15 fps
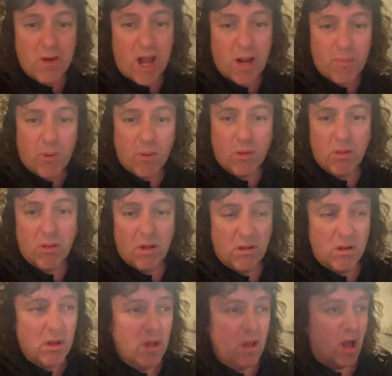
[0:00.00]
Ragpump
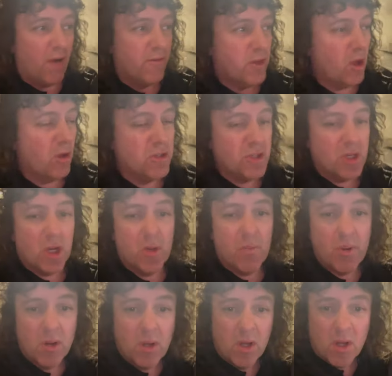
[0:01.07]
off YouTube.
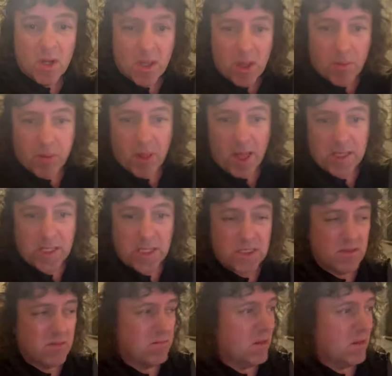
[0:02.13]
The place is...